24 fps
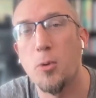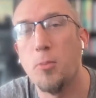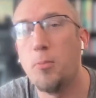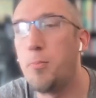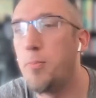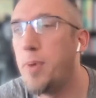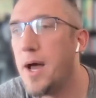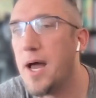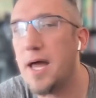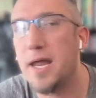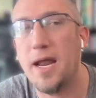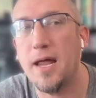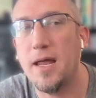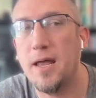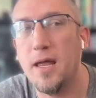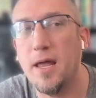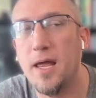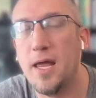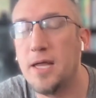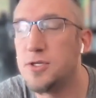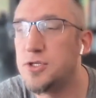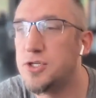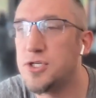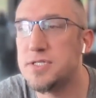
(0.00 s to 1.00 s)
But,
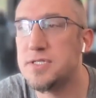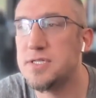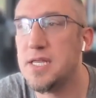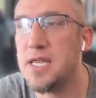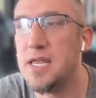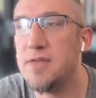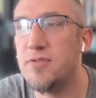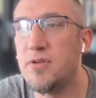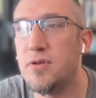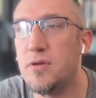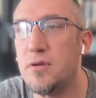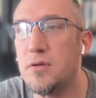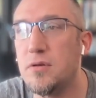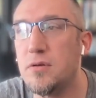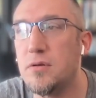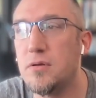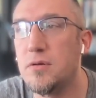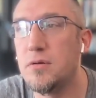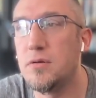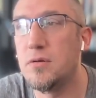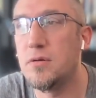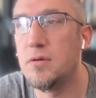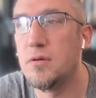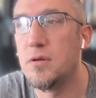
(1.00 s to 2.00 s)
and just even,
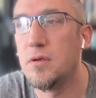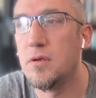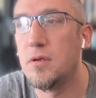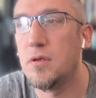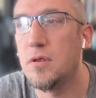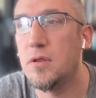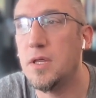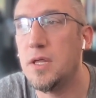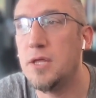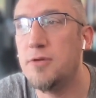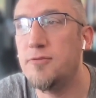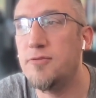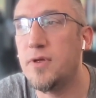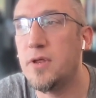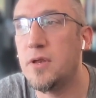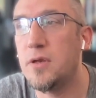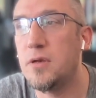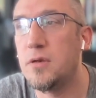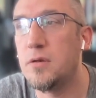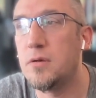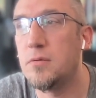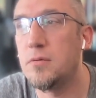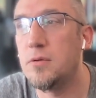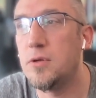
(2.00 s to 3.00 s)
even,